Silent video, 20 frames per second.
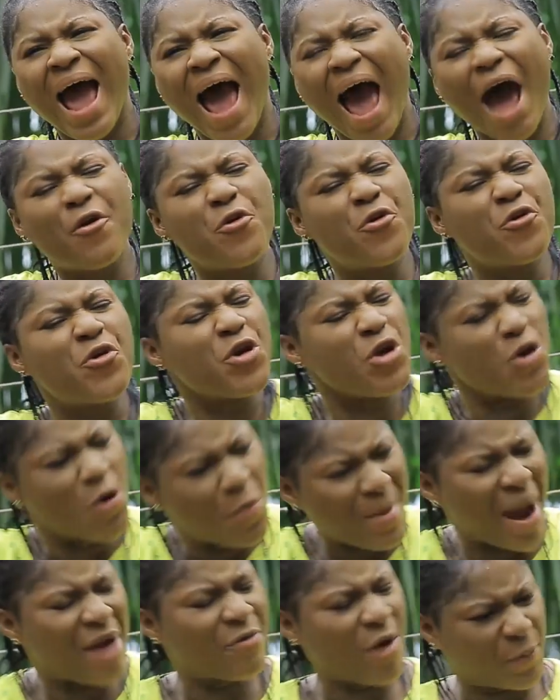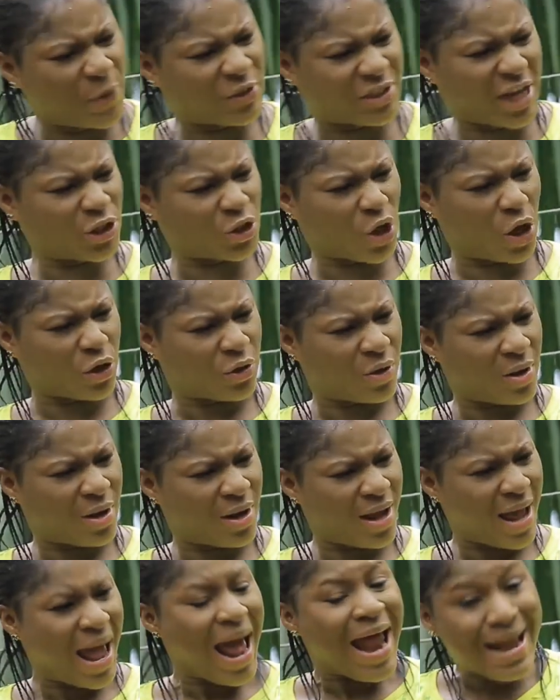and ruin my reputation,
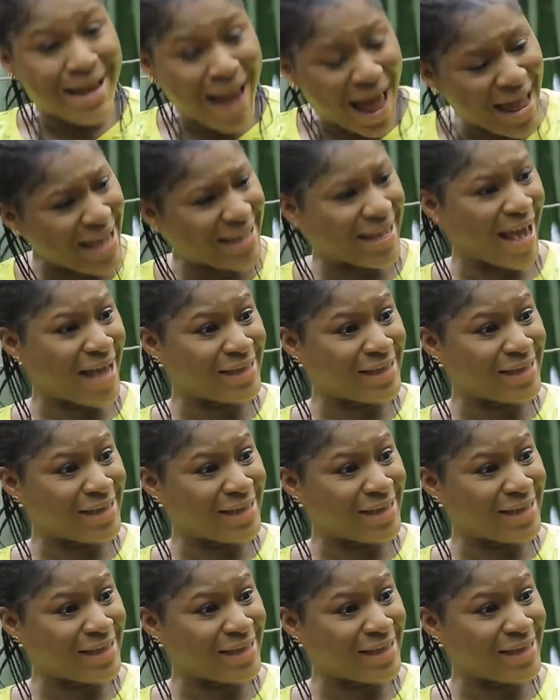lie